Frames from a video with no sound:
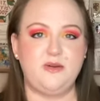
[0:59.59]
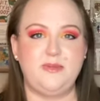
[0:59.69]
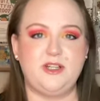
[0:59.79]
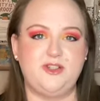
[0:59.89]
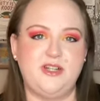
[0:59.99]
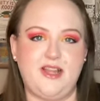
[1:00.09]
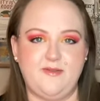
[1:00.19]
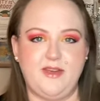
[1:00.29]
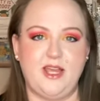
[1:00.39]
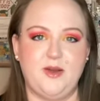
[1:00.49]
and Mildred
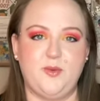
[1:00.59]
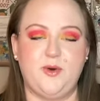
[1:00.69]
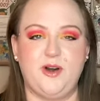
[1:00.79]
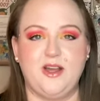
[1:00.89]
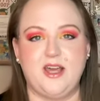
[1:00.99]
Loving were a